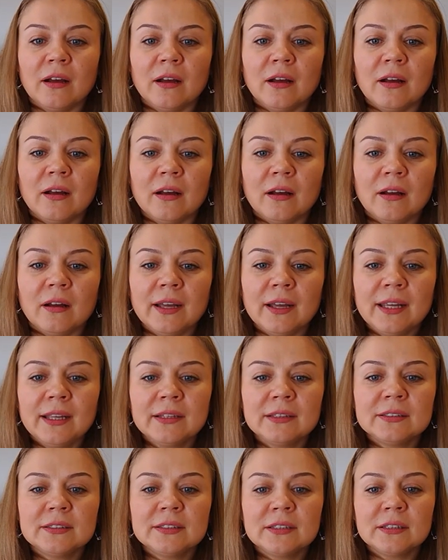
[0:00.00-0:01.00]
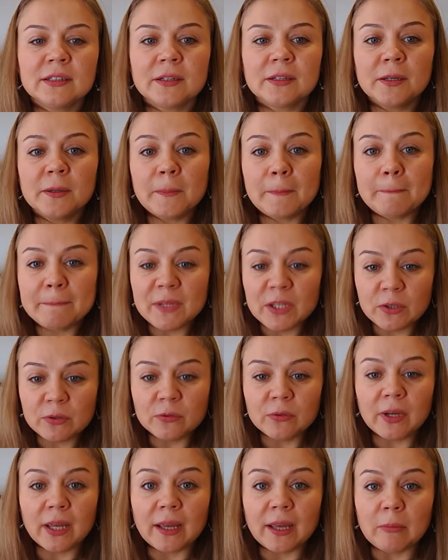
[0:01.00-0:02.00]
Uh, and uh,
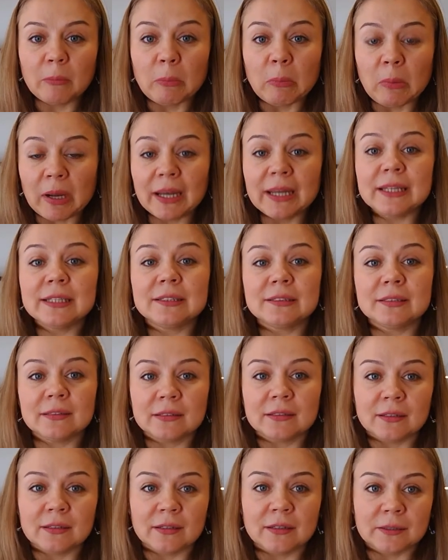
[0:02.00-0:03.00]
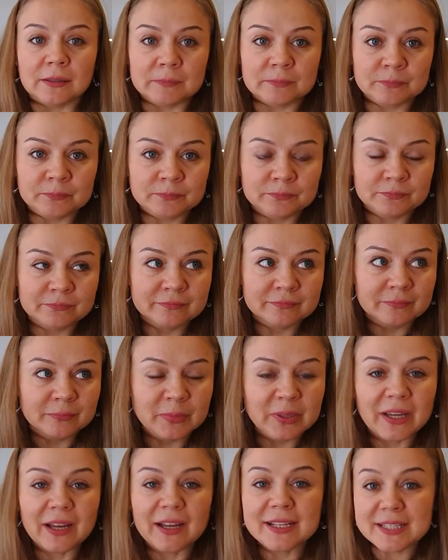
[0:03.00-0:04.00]
you might um,
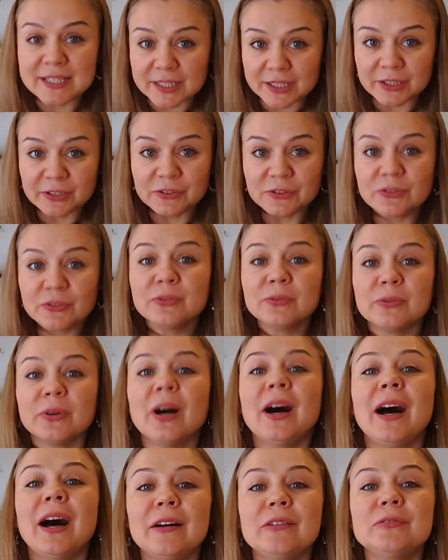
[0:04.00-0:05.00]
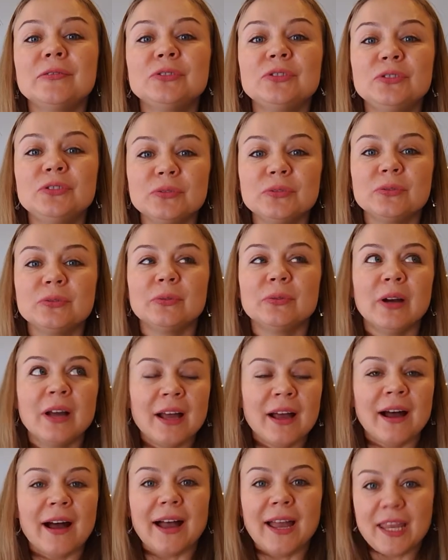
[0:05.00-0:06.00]
be asking too, how do
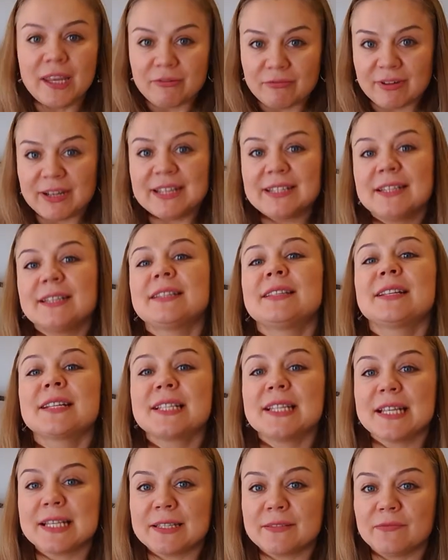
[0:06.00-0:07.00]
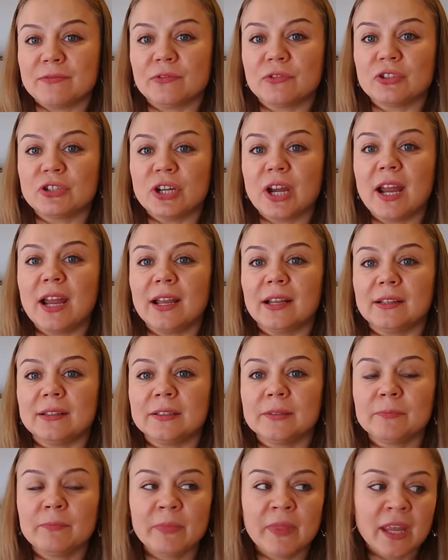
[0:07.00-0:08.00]
I raise a successful child?
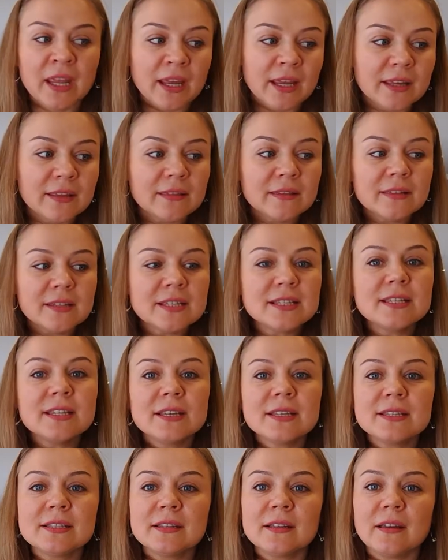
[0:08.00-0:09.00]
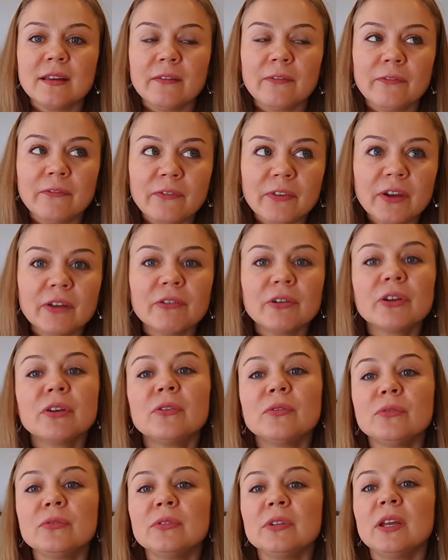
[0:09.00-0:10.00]
And this is a very
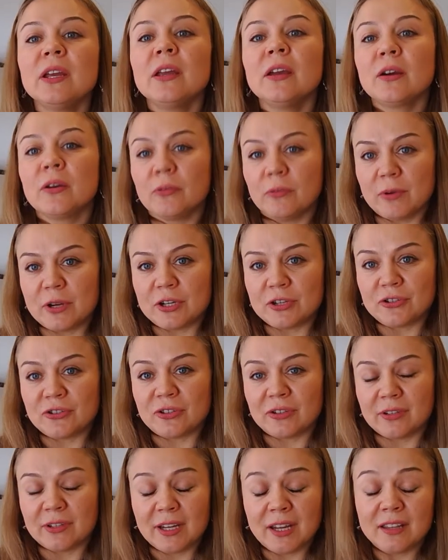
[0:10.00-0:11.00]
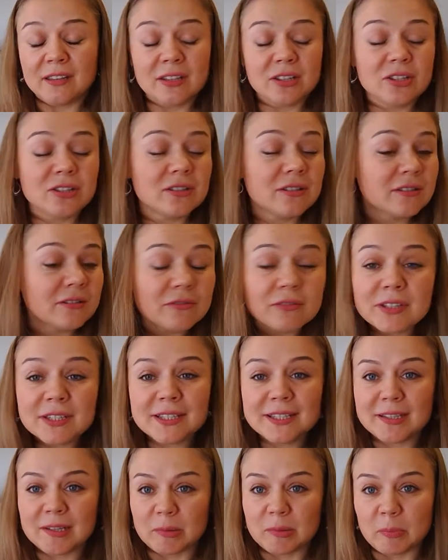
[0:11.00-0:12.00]
good question, and it's not
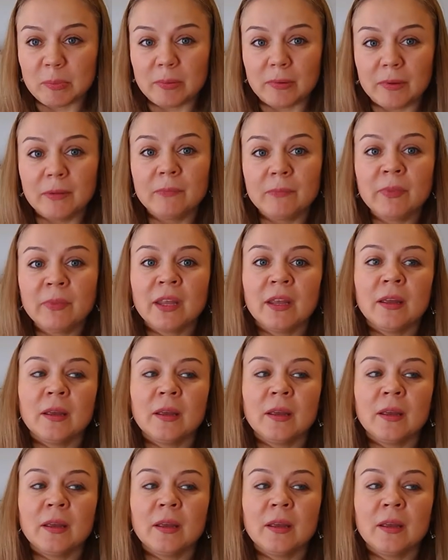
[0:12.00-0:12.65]
simple